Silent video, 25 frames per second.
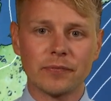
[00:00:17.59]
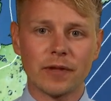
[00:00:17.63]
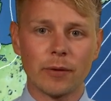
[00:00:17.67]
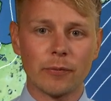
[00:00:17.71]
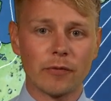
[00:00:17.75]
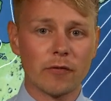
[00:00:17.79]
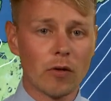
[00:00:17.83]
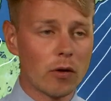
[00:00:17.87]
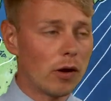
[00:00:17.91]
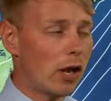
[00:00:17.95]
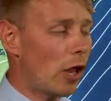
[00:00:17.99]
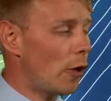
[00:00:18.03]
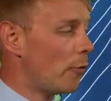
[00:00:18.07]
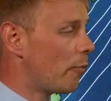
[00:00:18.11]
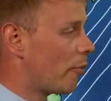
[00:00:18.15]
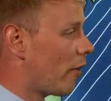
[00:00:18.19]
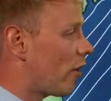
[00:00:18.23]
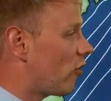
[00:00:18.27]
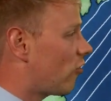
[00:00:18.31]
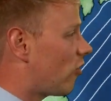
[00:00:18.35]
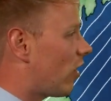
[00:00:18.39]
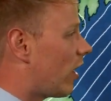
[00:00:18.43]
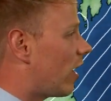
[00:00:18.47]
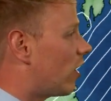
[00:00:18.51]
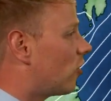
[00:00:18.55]
Now we've got low
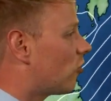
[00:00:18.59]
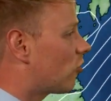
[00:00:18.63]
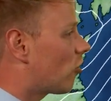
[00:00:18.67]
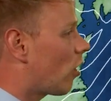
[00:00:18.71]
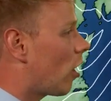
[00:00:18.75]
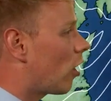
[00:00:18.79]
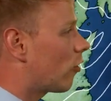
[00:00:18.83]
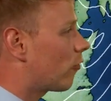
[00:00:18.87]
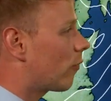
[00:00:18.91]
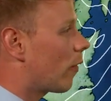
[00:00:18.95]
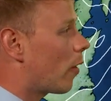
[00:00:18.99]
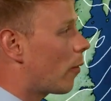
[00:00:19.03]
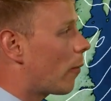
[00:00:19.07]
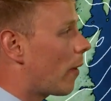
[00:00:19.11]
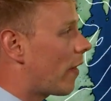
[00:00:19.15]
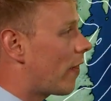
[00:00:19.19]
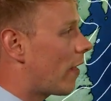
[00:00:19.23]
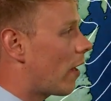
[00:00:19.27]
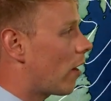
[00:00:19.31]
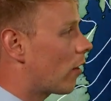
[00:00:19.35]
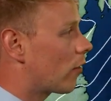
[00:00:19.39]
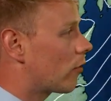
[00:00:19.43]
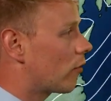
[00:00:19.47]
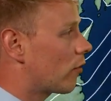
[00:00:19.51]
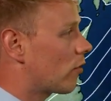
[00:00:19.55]
pressure in charge of our
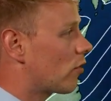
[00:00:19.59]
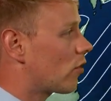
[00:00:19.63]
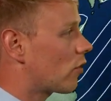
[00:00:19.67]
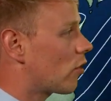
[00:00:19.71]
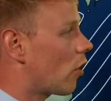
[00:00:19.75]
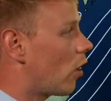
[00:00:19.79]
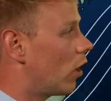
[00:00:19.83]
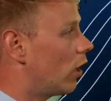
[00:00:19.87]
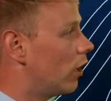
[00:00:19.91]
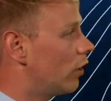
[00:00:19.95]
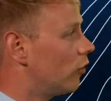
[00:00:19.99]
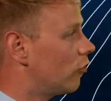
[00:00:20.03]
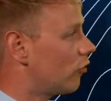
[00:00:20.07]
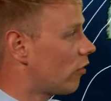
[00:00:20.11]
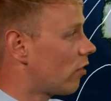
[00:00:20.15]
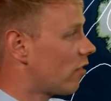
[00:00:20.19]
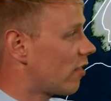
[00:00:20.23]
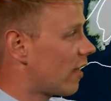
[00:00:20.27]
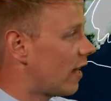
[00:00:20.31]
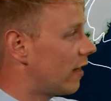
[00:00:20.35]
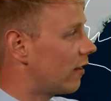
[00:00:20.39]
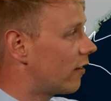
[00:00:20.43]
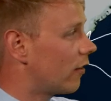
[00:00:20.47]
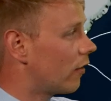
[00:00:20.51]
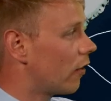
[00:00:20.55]
weather across Scotland,
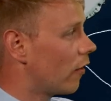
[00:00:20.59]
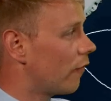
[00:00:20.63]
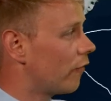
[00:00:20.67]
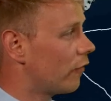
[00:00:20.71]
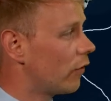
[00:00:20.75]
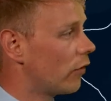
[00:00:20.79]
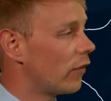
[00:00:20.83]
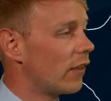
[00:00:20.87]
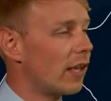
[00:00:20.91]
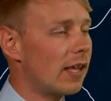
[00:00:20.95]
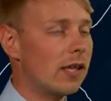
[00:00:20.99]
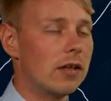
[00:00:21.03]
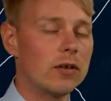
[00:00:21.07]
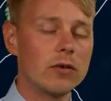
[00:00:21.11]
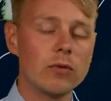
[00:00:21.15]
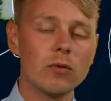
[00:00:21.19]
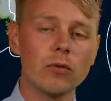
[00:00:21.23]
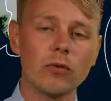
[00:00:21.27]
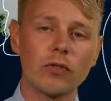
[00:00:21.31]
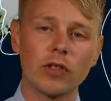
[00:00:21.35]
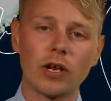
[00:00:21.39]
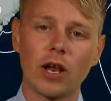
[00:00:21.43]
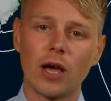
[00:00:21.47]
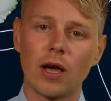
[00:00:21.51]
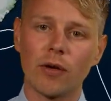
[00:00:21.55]
just centred off to the
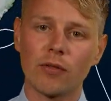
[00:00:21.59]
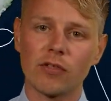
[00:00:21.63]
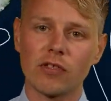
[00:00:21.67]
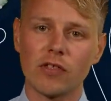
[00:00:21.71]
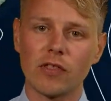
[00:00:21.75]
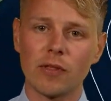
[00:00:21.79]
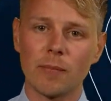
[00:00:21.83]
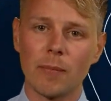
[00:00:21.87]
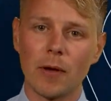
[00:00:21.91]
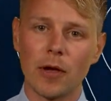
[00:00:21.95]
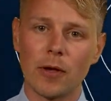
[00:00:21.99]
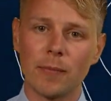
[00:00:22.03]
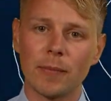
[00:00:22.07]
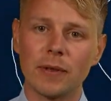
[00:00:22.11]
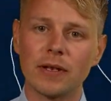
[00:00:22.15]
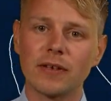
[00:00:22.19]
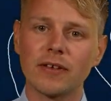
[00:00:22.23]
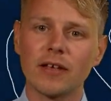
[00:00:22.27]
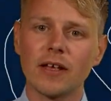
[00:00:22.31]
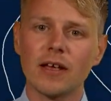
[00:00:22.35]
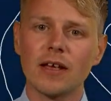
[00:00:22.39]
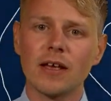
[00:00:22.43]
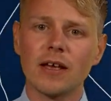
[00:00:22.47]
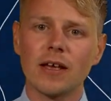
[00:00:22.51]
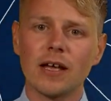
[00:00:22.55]
Northern Isles at the
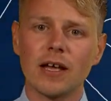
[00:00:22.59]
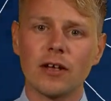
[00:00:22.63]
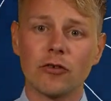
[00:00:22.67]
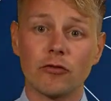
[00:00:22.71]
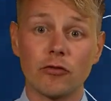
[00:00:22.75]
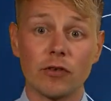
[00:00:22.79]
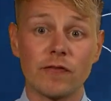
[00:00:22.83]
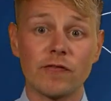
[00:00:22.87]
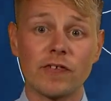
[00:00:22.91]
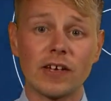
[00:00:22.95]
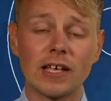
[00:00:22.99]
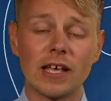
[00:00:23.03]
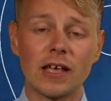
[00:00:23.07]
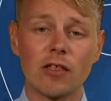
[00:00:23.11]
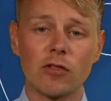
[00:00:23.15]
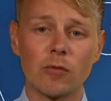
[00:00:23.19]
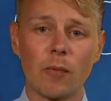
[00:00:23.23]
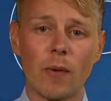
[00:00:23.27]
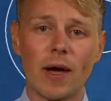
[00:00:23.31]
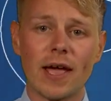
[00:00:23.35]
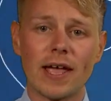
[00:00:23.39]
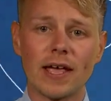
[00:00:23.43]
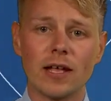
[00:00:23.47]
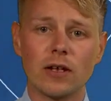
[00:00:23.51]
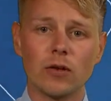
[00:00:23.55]
moment and drifting
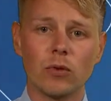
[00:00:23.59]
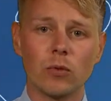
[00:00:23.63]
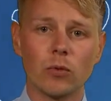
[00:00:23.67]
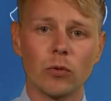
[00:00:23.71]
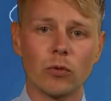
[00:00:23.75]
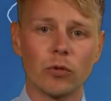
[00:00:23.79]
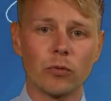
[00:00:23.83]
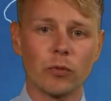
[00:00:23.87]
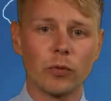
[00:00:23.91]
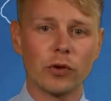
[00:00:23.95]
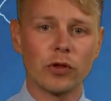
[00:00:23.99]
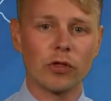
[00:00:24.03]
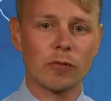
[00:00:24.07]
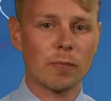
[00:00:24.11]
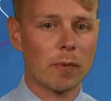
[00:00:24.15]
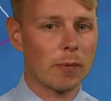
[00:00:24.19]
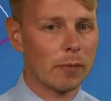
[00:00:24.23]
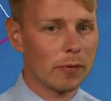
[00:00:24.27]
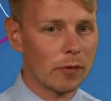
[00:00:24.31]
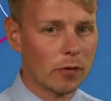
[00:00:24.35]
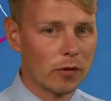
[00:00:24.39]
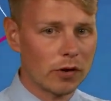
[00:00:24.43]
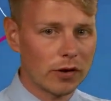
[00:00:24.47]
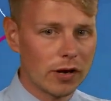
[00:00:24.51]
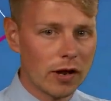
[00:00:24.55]
its way northwards
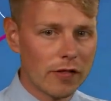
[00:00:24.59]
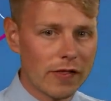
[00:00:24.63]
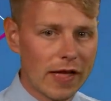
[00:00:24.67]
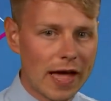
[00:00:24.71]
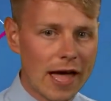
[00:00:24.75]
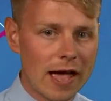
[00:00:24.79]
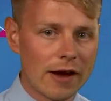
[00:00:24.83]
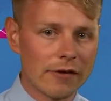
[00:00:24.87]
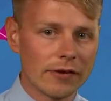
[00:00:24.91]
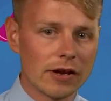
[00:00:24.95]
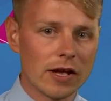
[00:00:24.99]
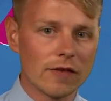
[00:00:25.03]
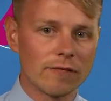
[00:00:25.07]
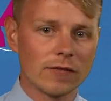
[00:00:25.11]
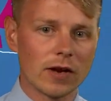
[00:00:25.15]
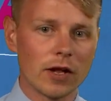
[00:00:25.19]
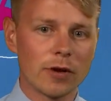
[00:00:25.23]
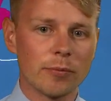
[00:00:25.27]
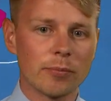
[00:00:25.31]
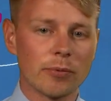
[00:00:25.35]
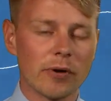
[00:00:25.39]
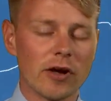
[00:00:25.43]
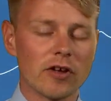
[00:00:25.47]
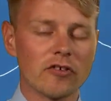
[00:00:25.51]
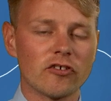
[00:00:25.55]
but we've got another area of
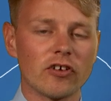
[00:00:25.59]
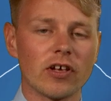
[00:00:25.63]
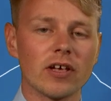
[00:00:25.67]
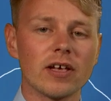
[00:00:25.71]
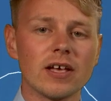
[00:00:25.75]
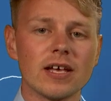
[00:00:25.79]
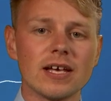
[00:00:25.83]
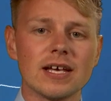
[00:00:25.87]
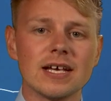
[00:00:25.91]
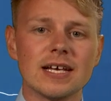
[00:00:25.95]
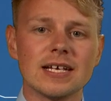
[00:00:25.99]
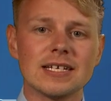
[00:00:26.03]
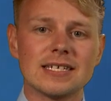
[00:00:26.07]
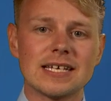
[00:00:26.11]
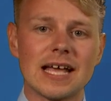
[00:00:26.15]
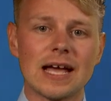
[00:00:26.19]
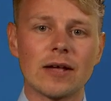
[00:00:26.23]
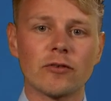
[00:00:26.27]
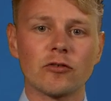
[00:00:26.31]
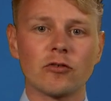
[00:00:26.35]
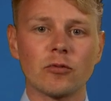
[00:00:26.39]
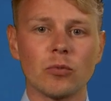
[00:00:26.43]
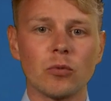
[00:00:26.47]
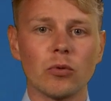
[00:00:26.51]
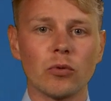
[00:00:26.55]
low pressure
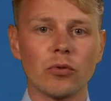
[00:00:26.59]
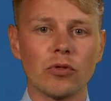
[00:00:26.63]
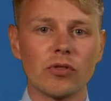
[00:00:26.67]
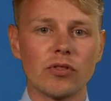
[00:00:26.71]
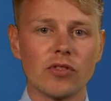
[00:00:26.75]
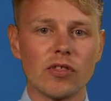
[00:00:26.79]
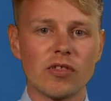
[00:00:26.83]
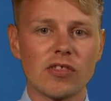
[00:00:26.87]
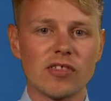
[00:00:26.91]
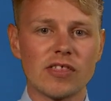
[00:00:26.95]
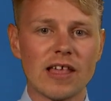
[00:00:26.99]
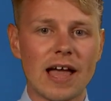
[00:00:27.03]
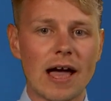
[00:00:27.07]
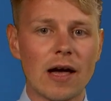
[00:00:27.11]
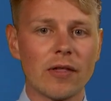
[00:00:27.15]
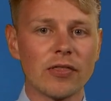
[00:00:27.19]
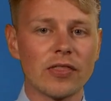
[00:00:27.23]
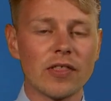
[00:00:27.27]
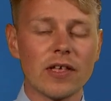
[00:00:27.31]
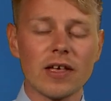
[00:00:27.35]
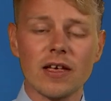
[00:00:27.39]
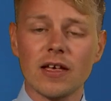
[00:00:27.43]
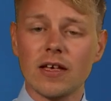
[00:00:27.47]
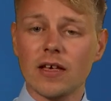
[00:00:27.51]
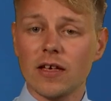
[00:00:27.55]
down towards the
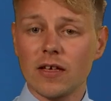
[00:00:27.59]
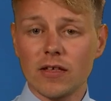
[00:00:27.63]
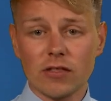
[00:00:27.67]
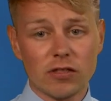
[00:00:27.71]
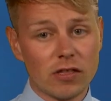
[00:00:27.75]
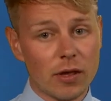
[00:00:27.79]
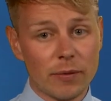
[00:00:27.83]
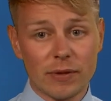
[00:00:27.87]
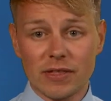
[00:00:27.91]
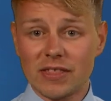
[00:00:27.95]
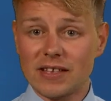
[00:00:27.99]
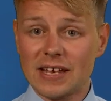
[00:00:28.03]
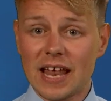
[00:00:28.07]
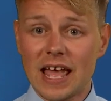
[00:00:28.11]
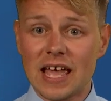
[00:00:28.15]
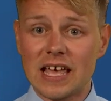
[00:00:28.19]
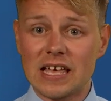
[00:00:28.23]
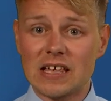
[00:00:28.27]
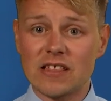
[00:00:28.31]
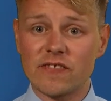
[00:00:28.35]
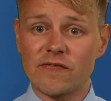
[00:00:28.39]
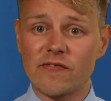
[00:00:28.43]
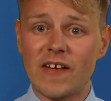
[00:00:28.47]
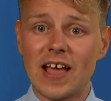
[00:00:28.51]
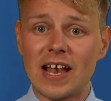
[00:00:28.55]
south. So it
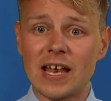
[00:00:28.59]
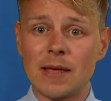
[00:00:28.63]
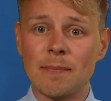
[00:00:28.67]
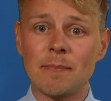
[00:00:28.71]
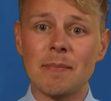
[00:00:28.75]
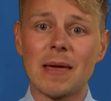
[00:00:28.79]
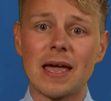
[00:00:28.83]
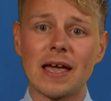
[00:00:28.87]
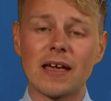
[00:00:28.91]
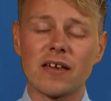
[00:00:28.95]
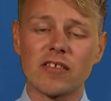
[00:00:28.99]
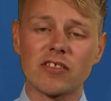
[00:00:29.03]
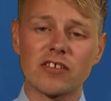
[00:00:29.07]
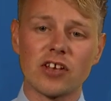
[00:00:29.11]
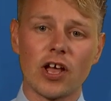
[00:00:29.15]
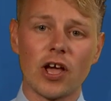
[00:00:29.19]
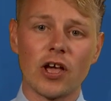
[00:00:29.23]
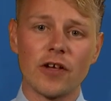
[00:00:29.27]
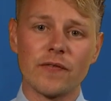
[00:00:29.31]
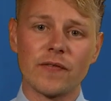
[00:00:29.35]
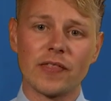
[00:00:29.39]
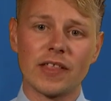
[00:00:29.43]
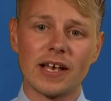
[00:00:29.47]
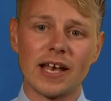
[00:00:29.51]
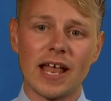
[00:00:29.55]
stays fairly mixed
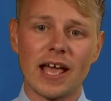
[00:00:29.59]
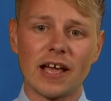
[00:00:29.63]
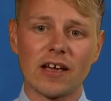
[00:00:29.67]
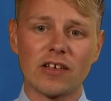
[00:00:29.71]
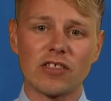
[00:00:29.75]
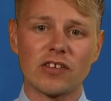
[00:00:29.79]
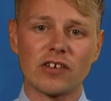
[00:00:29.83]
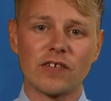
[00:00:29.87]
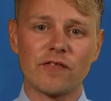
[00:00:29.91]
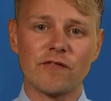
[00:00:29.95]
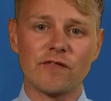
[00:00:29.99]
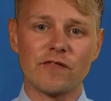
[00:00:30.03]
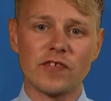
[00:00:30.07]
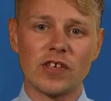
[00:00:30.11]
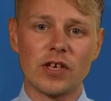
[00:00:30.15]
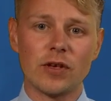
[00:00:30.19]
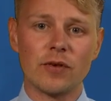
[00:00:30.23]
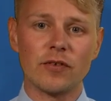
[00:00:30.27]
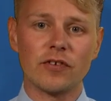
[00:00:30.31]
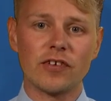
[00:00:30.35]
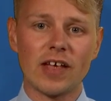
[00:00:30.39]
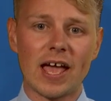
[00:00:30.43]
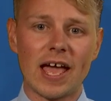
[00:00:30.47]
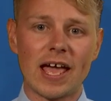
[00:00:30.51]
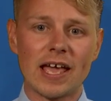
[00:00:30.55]
over the next
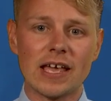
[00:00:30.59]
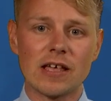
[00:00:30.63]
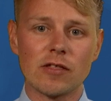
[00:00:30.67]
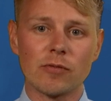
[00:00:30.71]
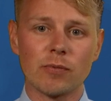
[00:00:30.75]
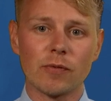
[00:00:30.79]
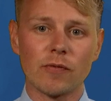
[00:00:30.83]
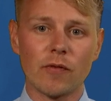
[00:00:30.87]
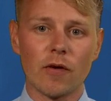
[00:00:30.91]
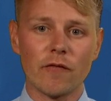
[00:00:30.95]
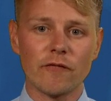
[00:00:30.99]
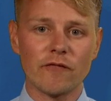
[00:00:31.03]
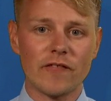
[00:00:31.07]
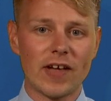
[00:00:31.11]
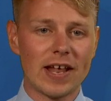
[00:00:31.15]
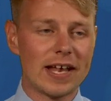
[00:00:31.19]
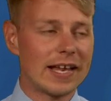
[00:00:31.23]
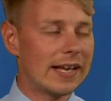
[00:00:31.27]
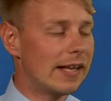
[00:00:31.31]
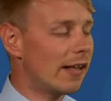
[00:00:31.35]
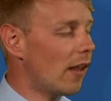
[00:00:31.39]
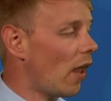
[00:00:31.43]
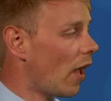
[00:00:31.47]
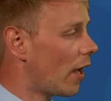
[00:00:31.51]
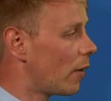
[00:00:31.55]
few days. We've got
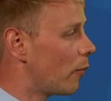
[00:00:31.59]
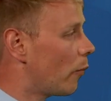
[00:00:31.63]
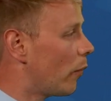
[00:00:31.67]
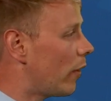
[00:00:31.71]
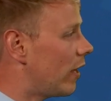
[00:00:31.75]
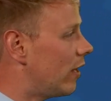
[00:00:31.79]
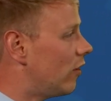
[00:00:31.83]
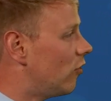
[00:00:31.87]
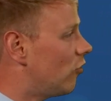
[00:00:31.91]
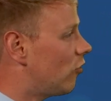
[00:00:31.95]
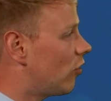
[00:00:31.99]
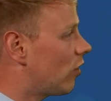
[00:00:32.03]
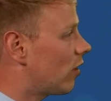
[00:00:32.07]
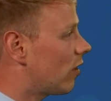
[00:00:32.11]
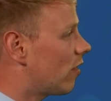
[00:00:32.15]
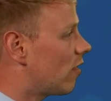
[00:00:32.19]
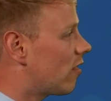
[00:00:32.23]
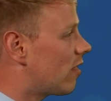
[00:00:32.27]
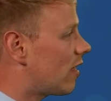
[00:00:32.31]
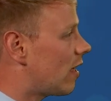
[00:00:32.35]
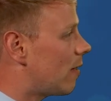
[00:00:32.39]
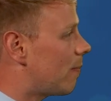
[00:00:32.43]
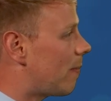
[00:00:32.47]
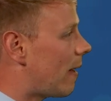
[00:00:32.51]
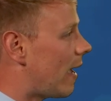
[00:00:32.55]
fairly light winds. You can
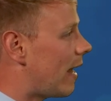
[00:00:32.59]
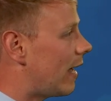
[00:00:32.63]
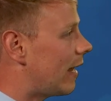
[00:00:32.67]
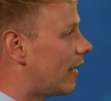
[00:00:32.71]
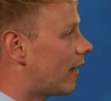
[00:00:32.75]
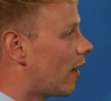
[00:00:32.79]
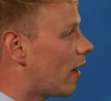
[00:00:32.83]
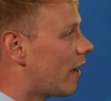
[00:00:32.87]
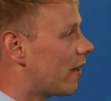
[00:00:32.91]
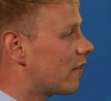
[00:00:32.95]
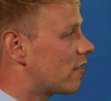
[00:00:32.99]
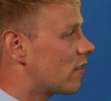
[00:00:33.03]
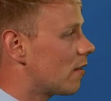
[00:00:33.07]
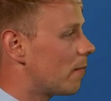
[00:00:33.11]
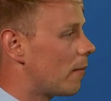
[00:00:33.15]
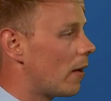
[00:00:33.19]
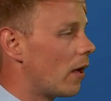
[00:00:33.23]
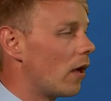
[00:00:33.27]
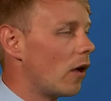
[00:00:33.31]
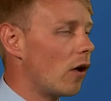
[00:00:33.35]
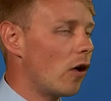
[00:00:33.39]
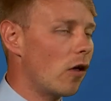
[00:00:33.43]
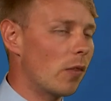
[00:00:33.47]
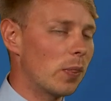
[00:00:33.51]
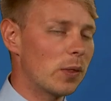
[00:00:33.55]
see barely an
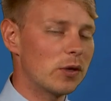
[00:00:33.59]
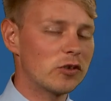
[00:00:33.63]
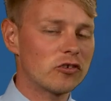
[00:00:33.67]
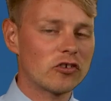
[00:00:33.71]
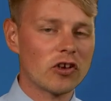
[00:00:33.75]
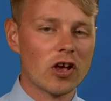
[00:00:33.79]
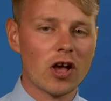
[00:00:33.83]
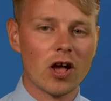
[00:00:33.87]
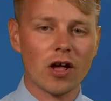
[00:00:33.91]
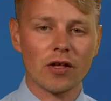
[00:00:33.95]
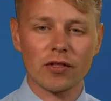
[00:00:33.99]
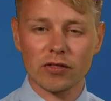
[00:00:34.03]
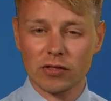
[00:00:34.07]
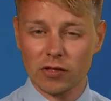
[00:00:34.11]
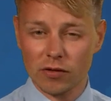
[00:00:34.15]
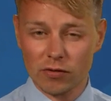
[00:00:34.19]
isobar on the chart.